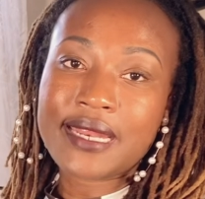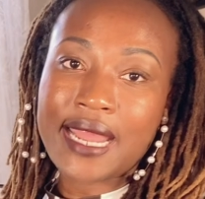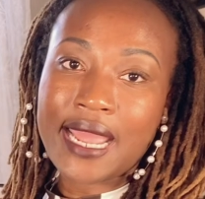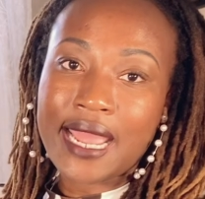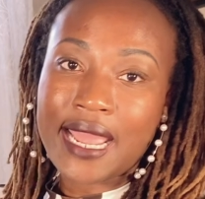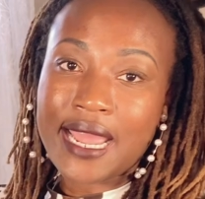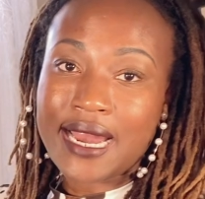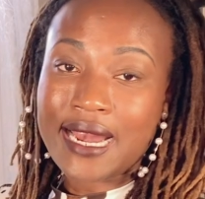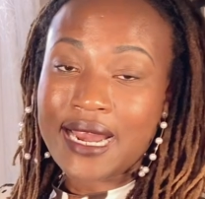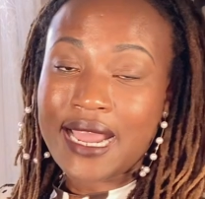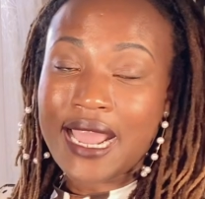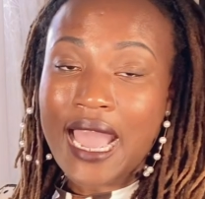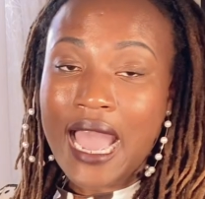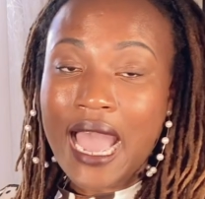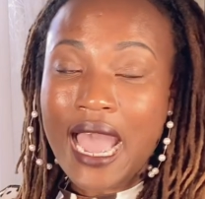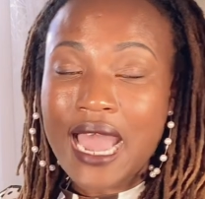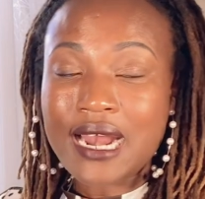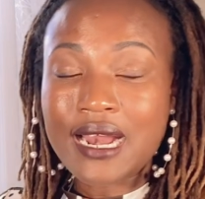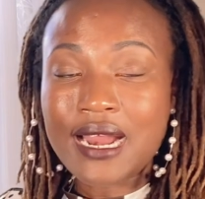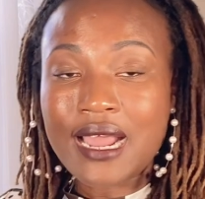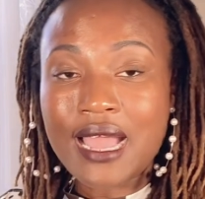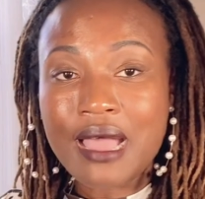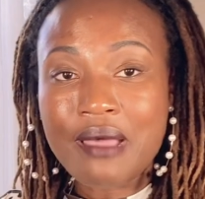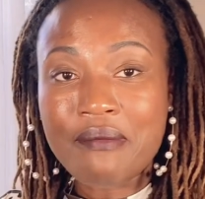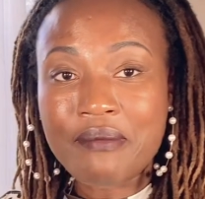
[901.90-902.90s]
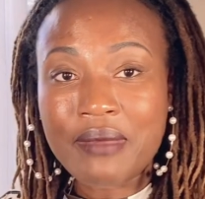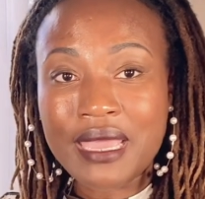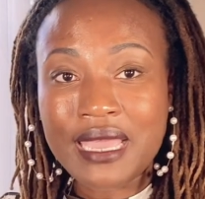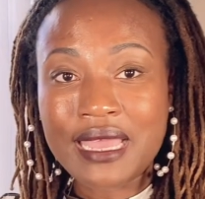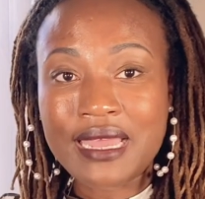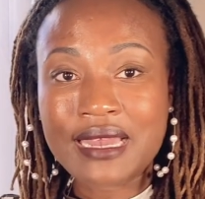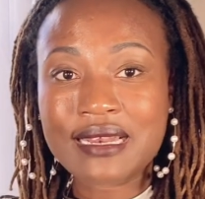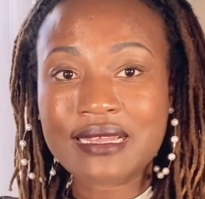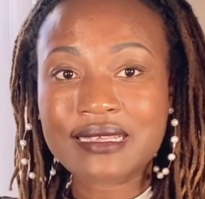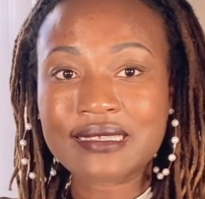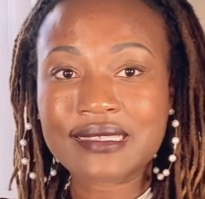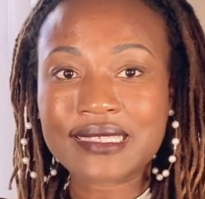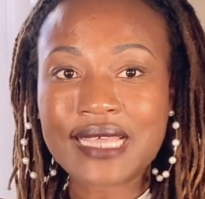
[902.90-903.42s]
day and God coming
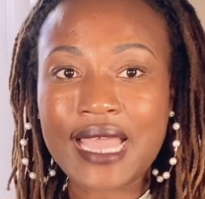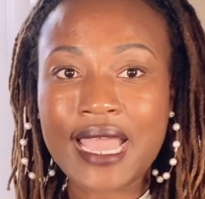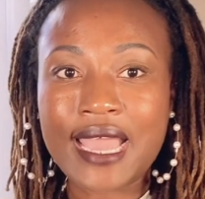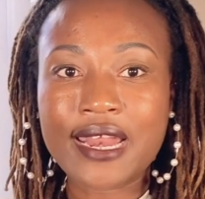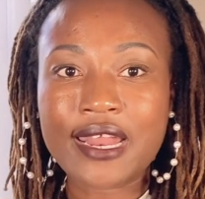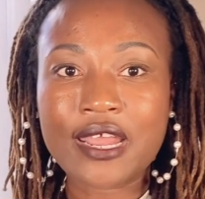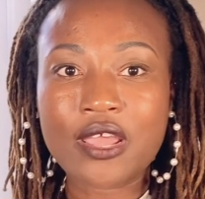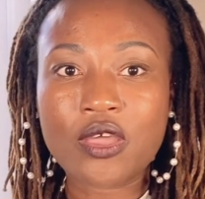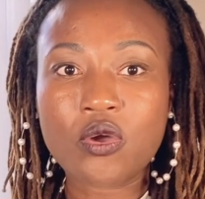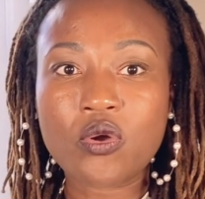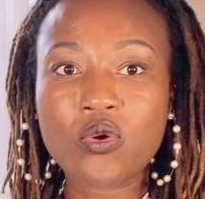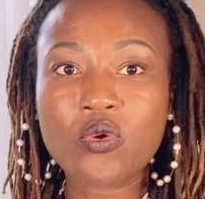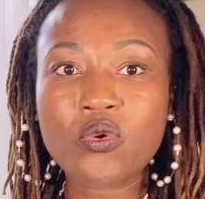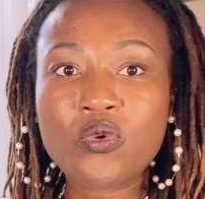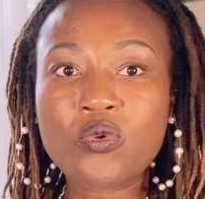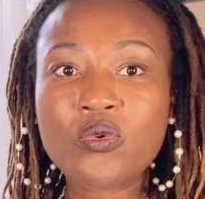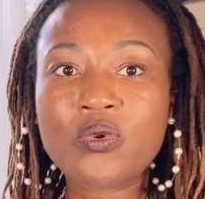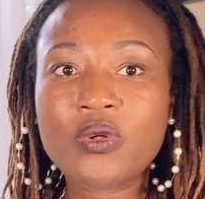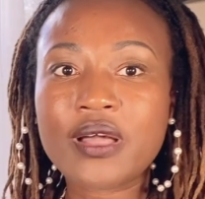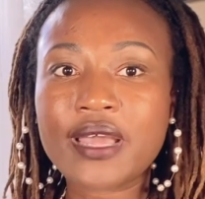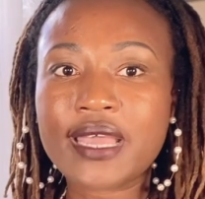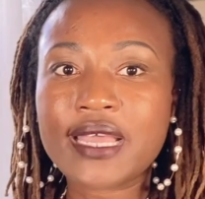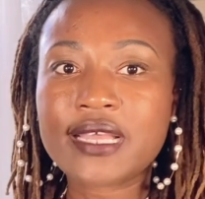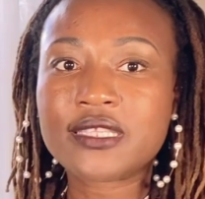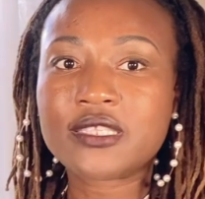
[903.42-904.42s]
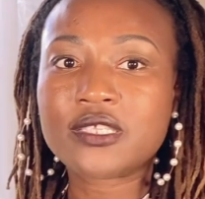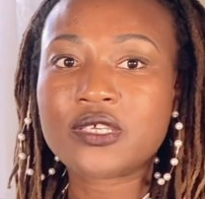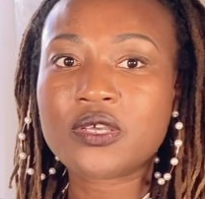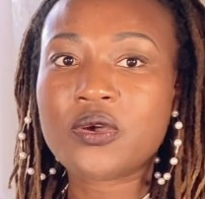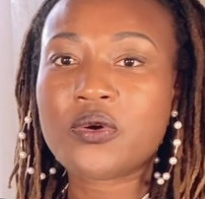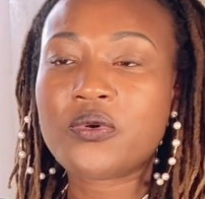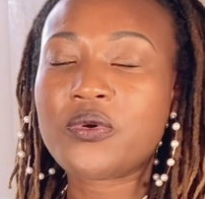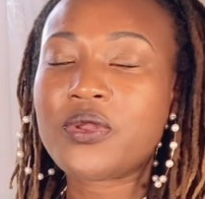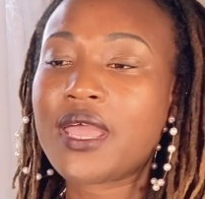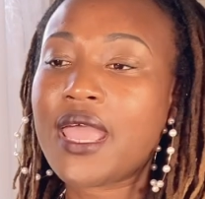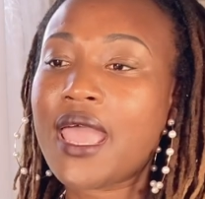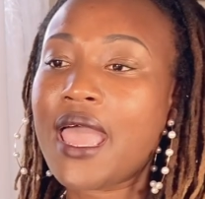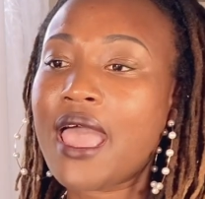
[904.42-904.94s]
and deciding who will get to
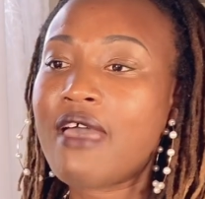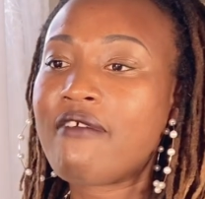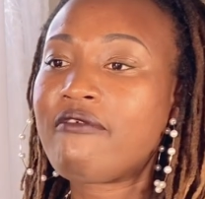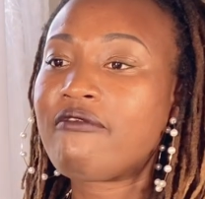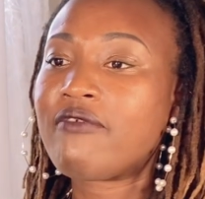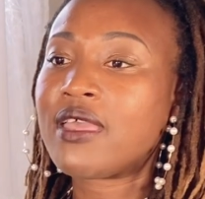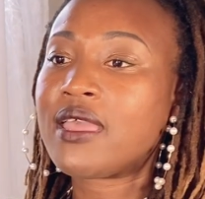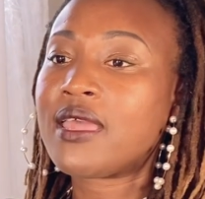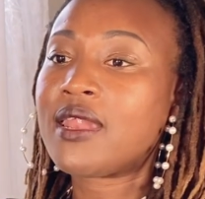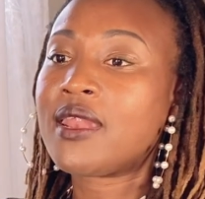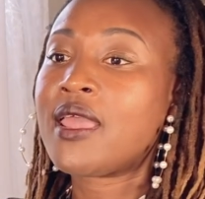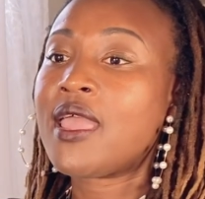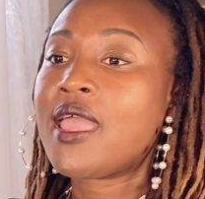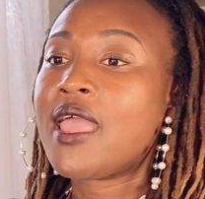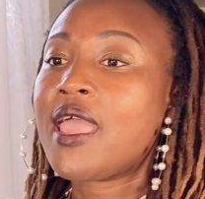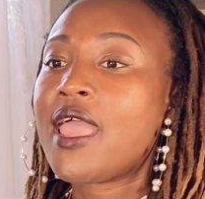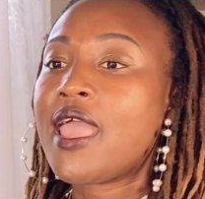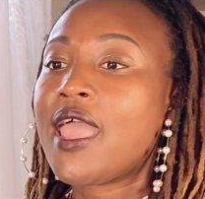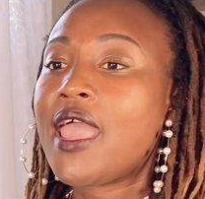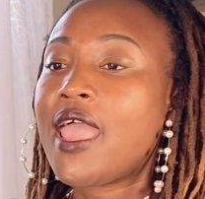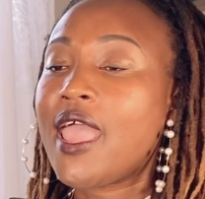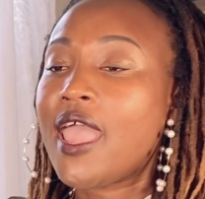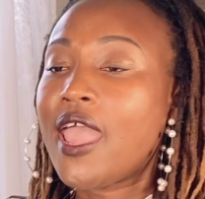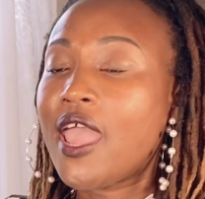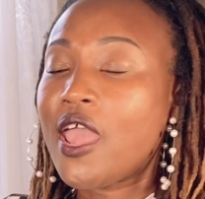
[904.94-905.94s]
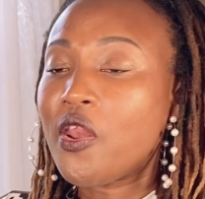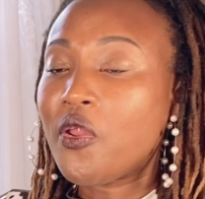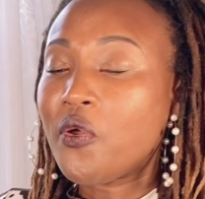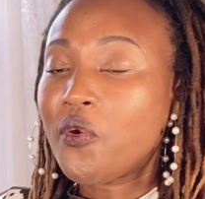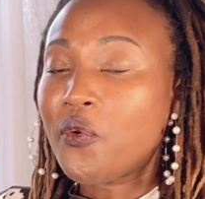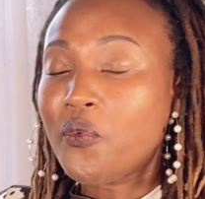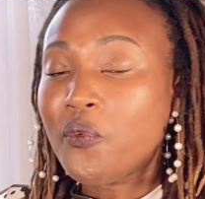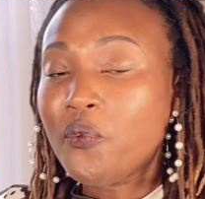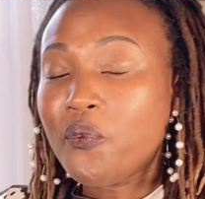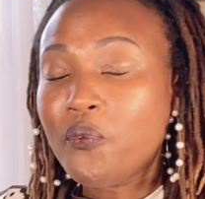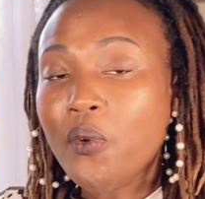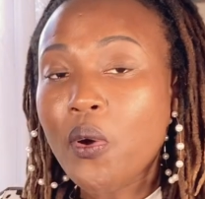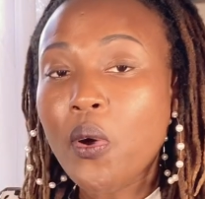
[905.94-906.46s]
go to heaven and
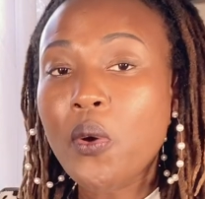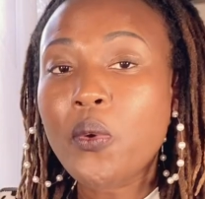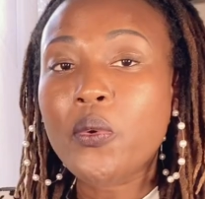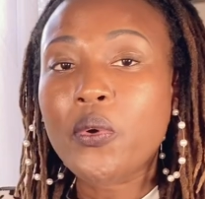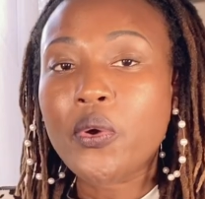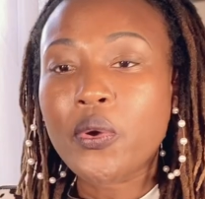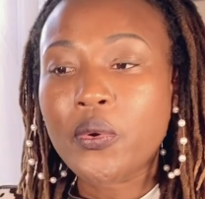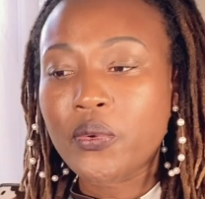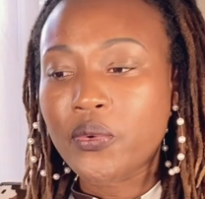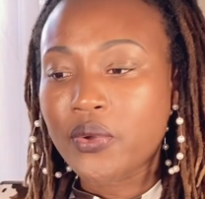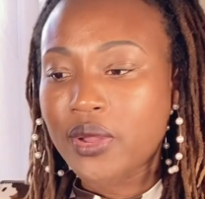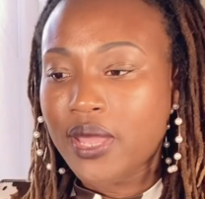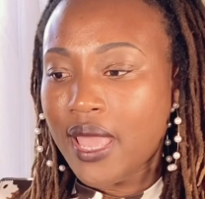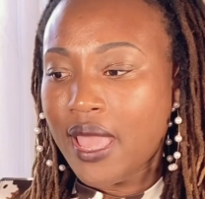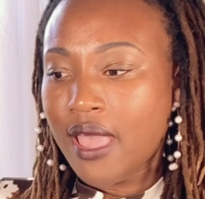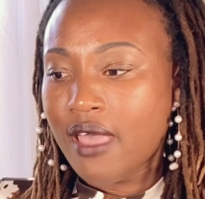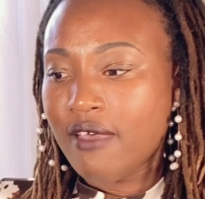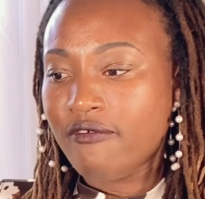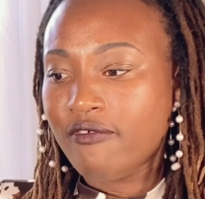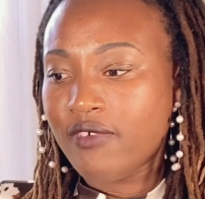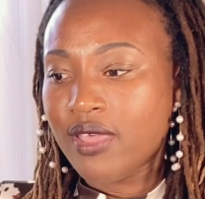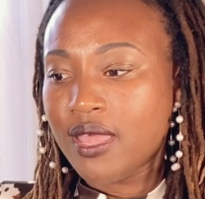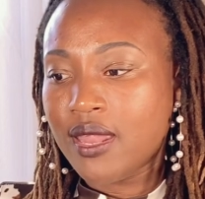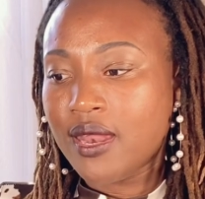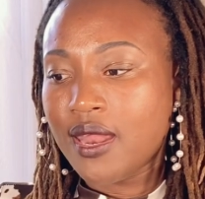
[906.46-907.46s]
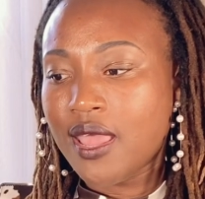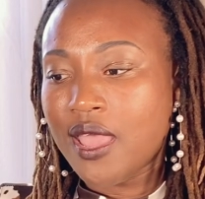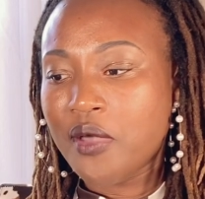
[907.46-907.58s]
who won't go to heaven.